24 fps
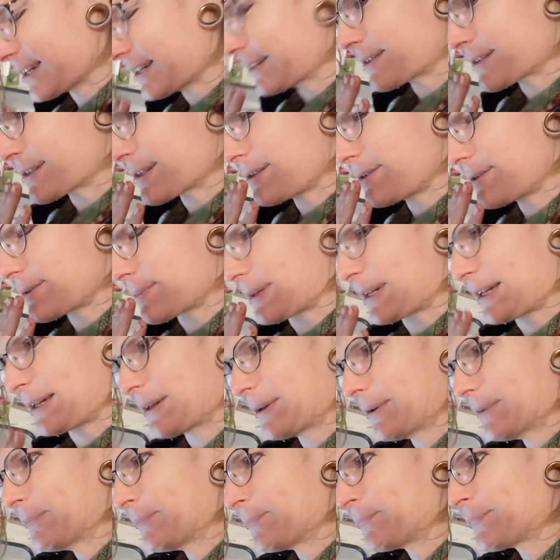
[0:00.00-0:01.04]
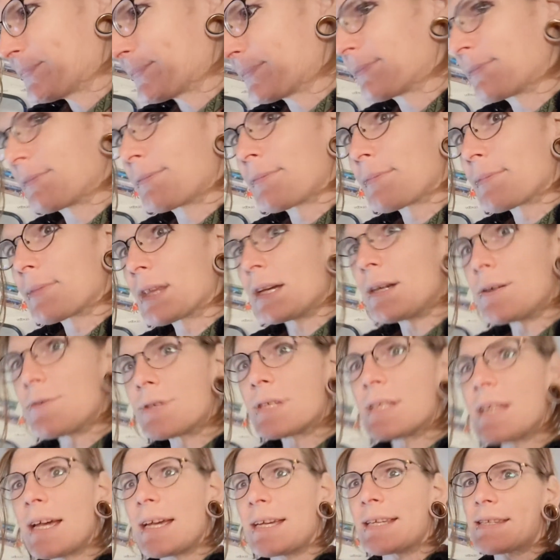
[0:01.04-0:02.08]
Excuse me. It
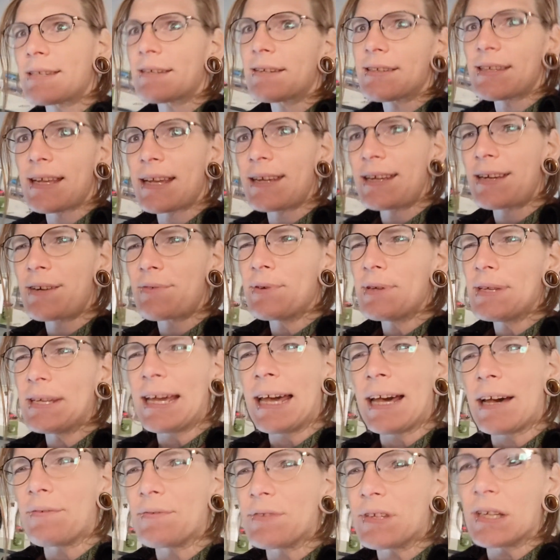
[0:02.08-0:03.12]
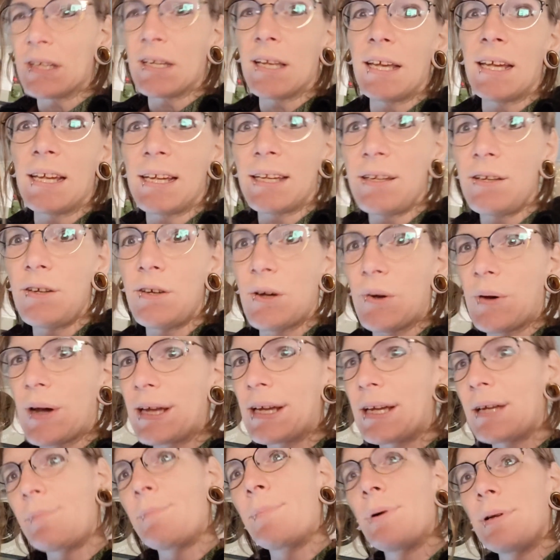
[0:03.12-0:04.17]
was nice because I didn't really have to I
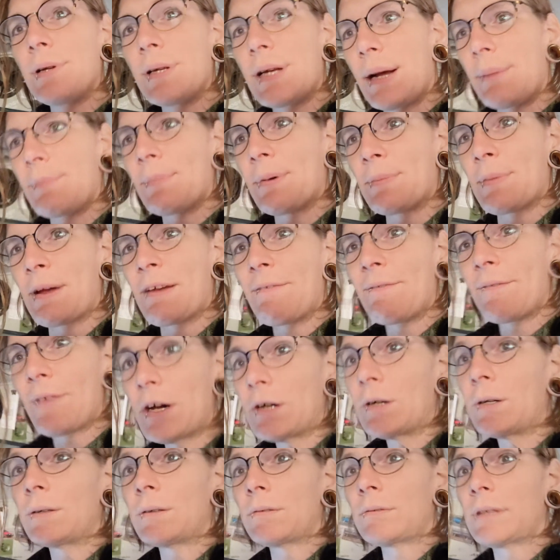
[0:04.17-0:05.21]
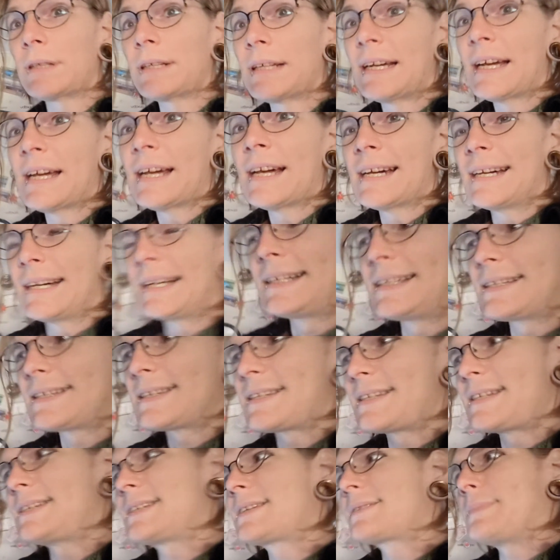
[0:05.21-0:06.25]
could pull it up on my phone and
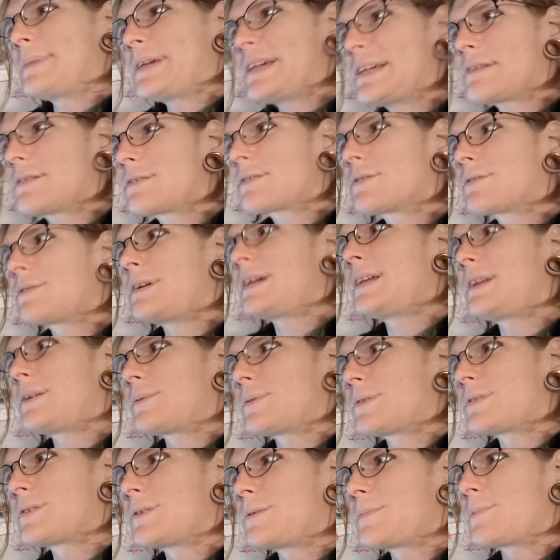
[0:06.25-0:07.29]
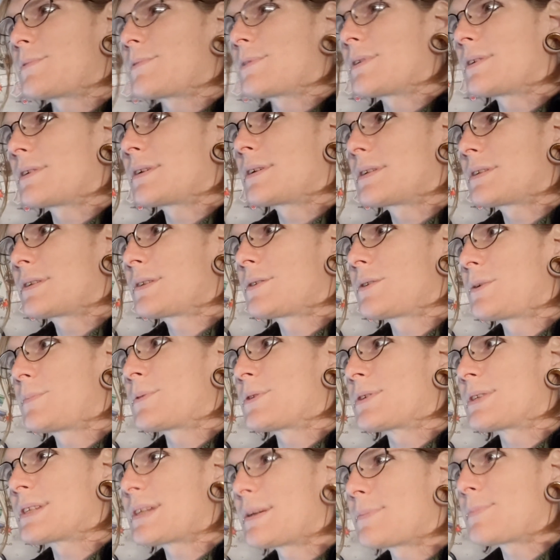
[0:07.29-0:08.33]
see some history, and it was super super
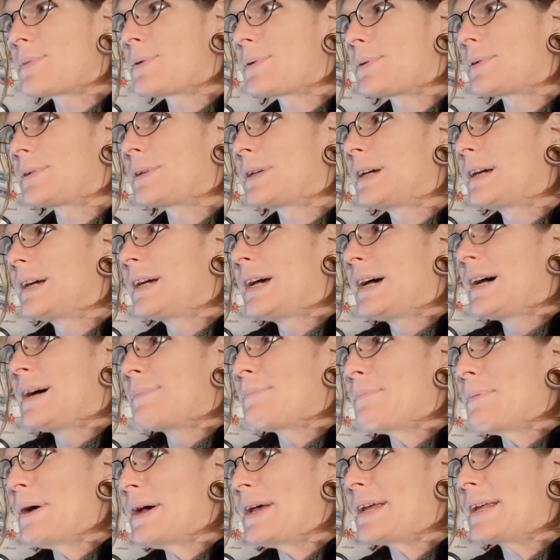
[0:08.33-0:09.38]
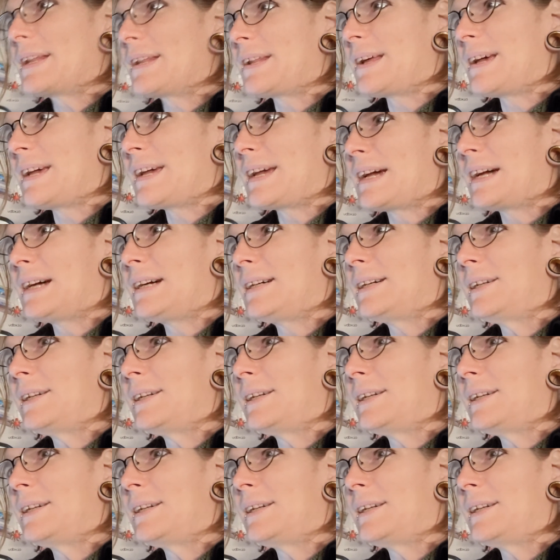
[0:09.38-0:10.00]
simple. But like,